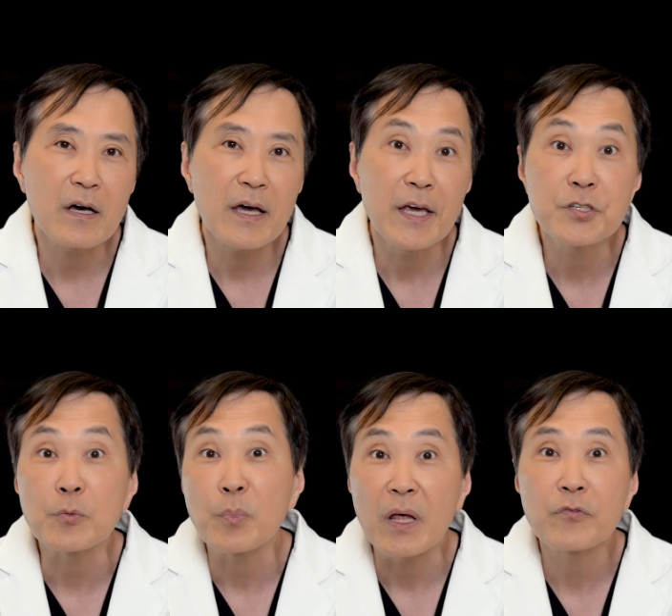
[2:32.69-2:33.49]

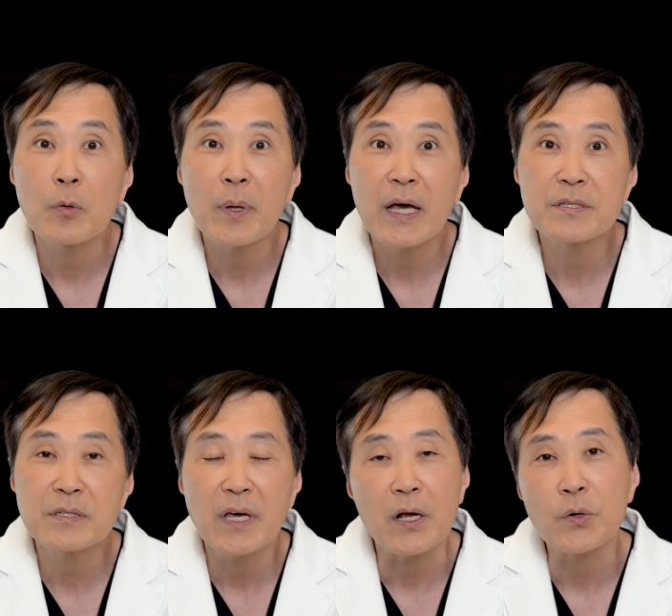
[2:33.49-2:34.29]
Asian
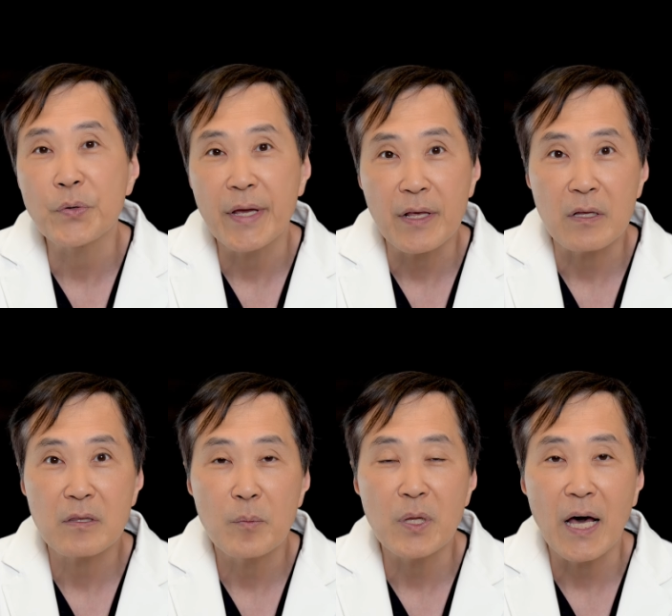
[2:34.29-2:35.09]
blepharoplasty and creating a
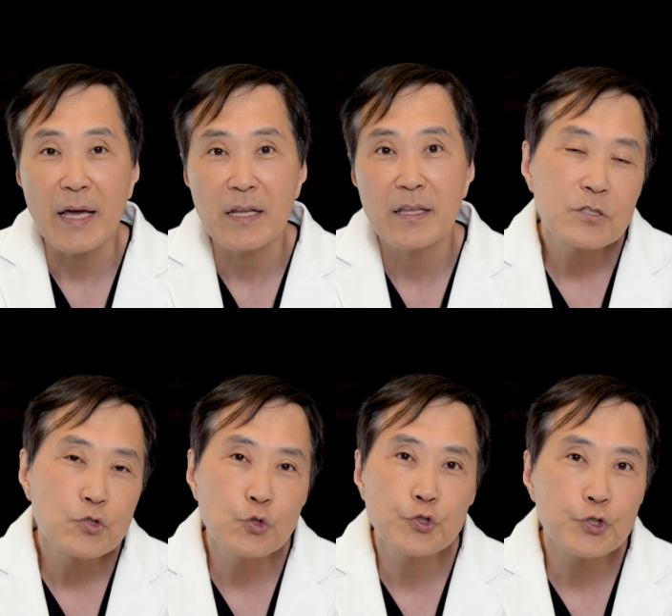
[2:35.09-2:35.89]
double eyelid:
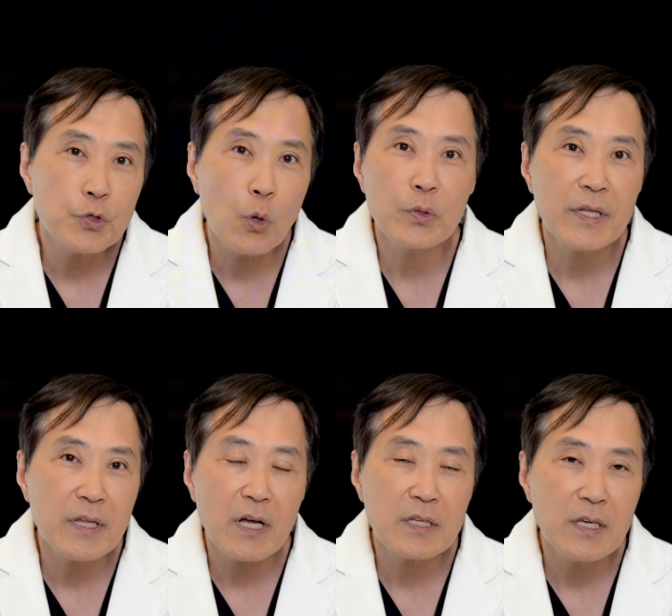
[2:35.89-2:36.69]
suture-only
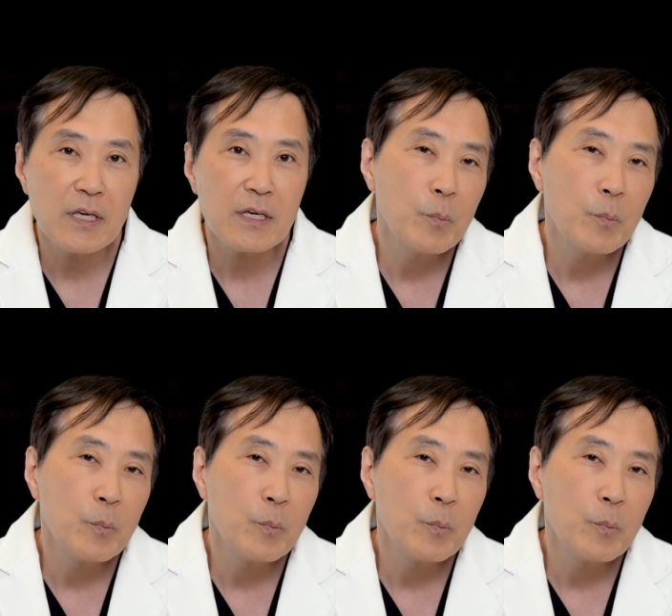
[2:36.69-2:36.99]
technique,